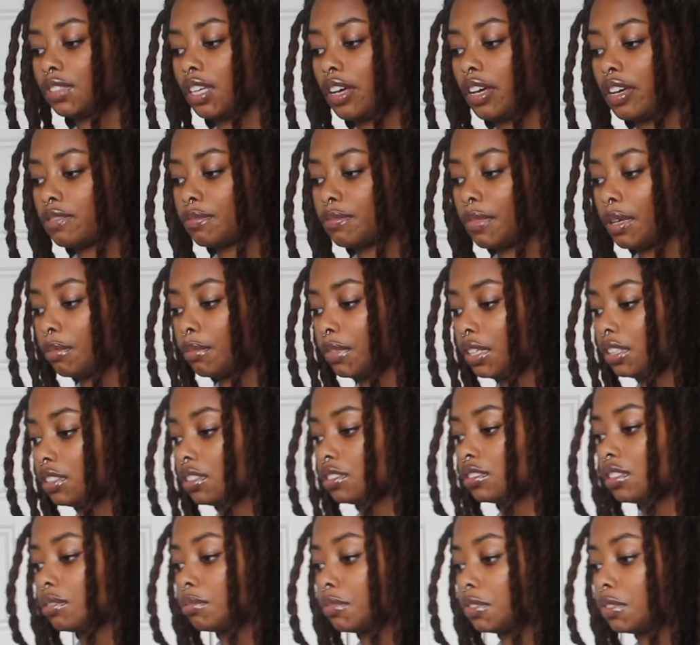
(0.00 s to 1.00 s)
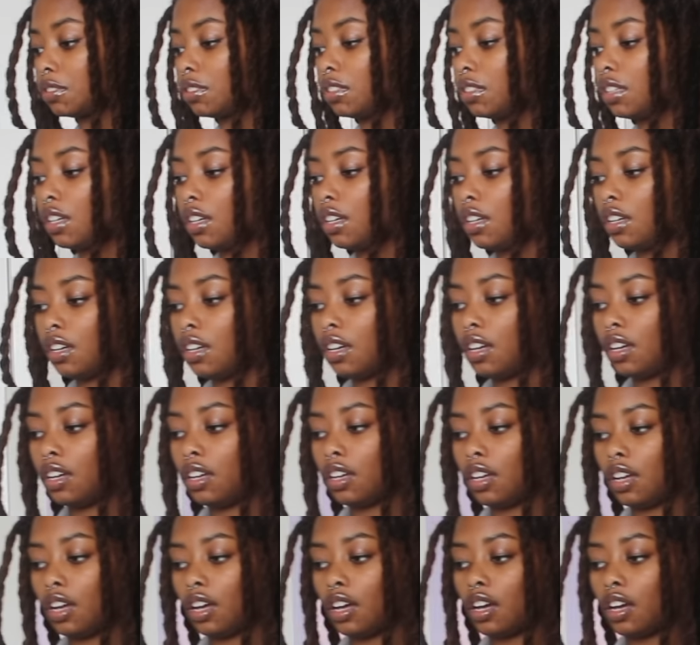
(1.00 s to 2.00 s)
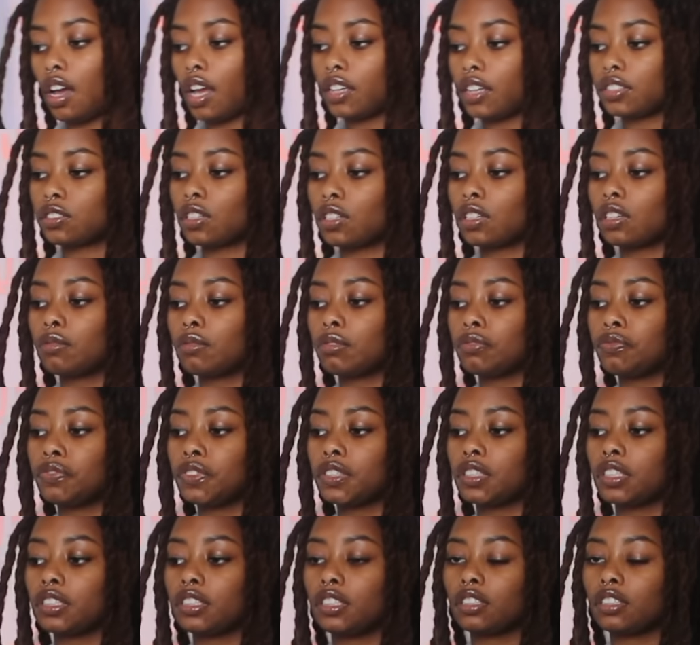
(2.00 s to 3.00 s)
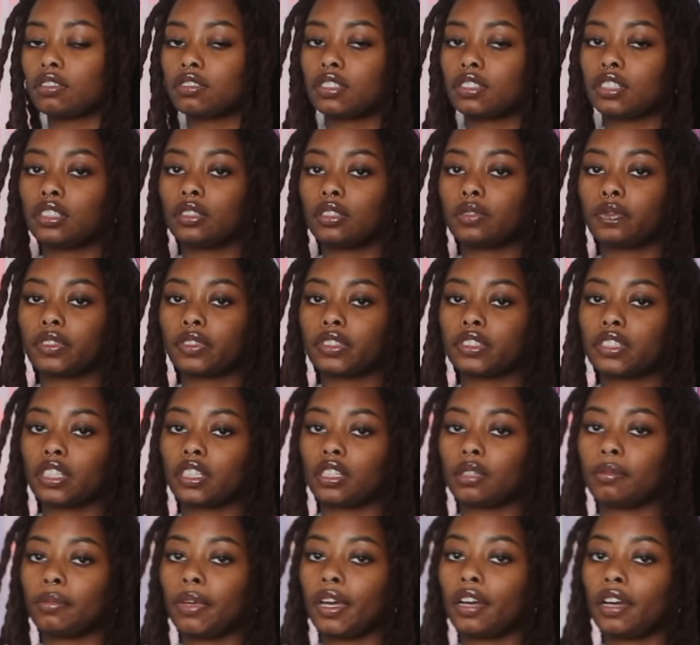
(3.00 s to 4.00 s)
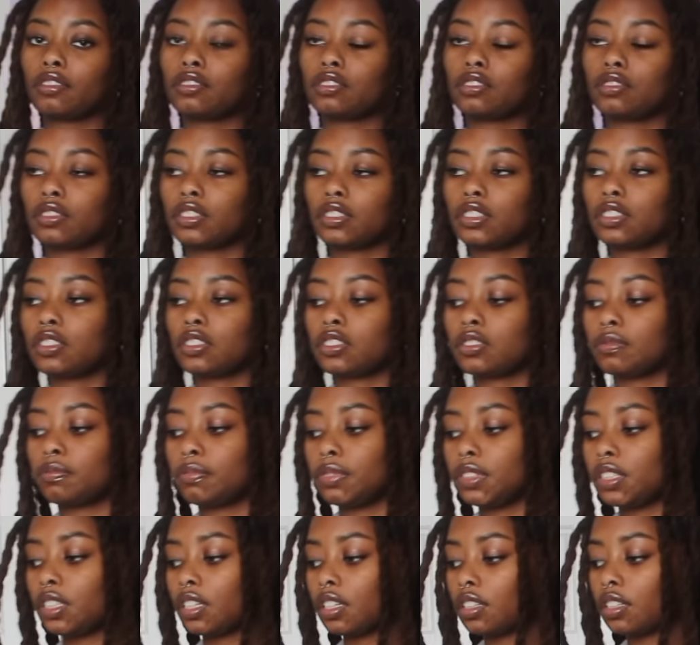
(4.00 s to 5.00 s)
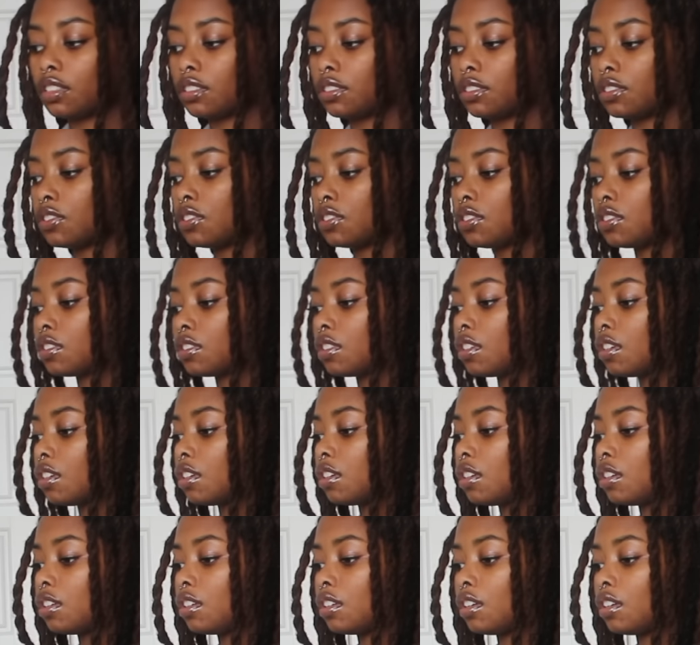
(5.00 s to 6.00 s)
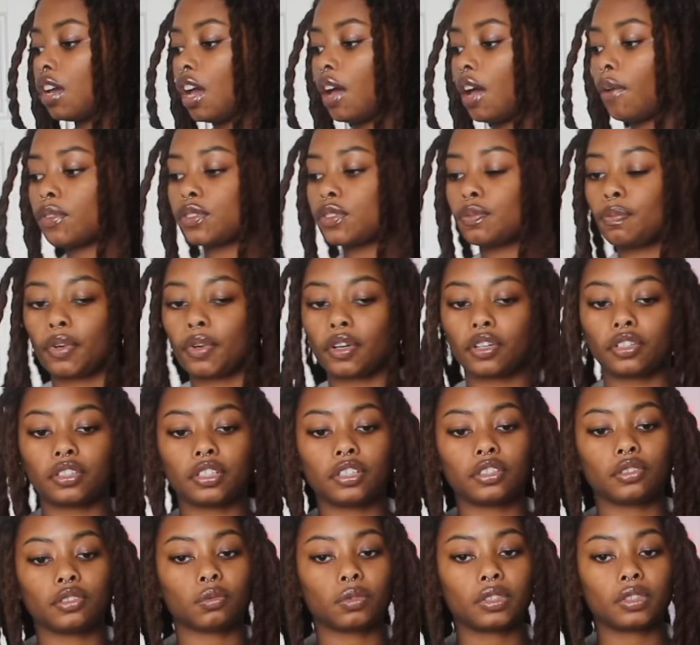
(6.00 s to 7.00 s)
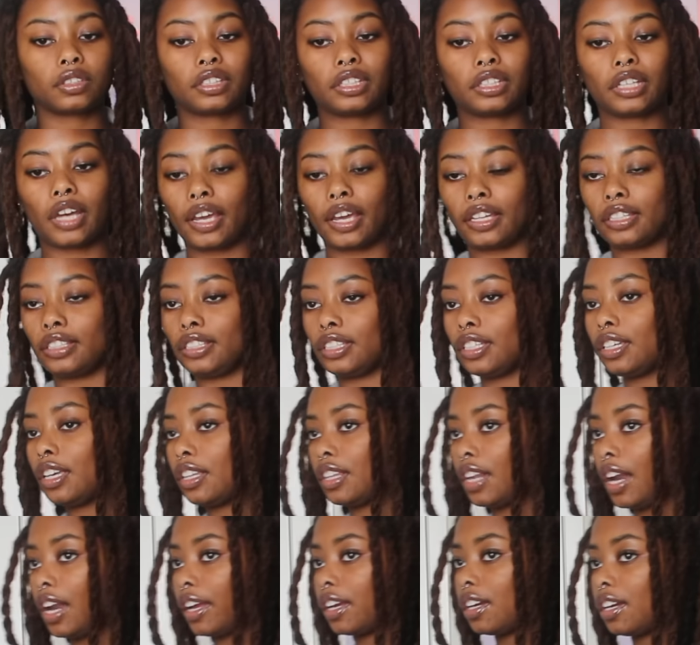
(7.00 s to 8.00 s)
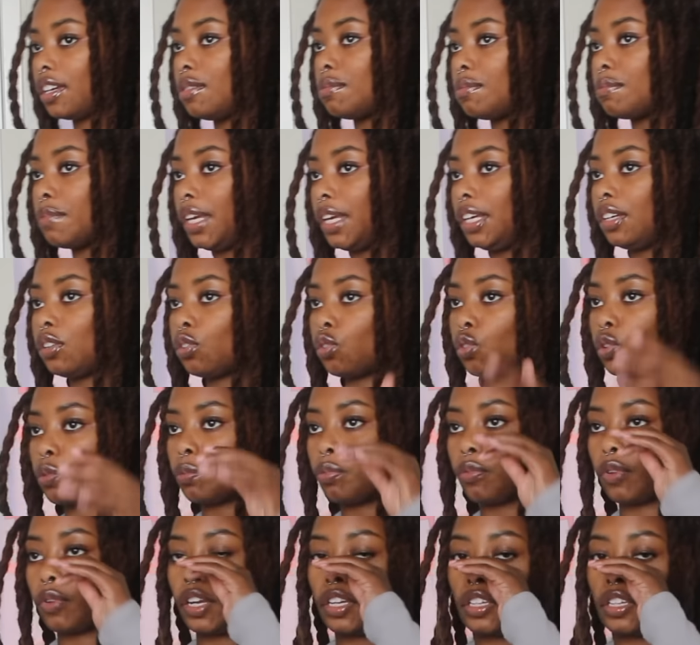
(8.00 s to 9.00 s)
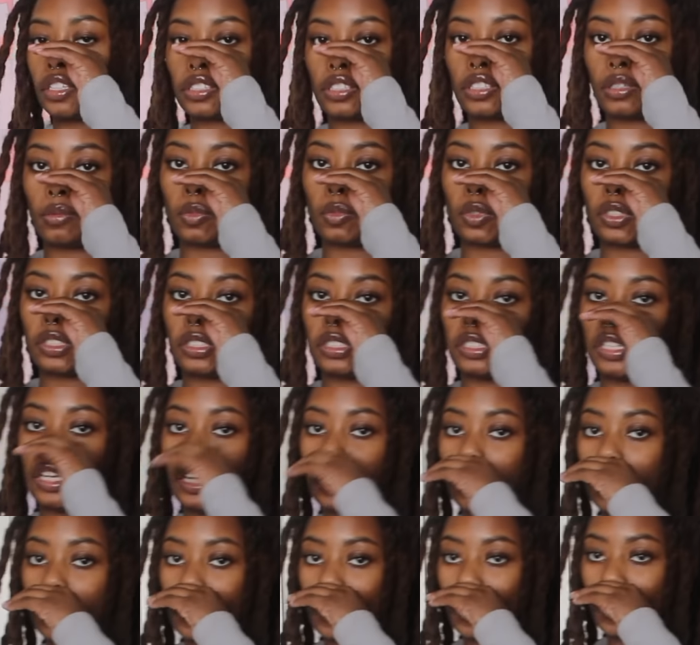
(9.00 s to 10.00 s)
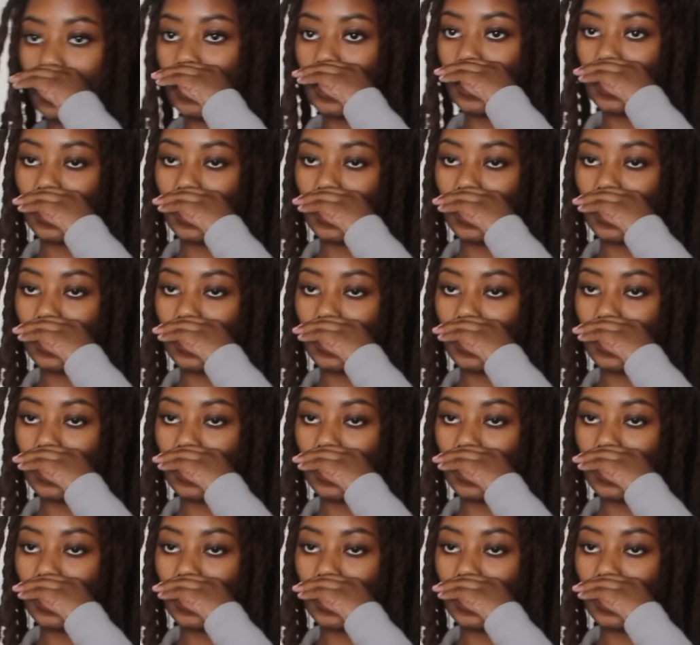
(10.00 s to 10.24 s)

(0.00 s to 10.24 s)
that was my main dilemma. I struggled with feeling guilty for setting boundaries because I was burdened with the idea that I could make or break someone's day.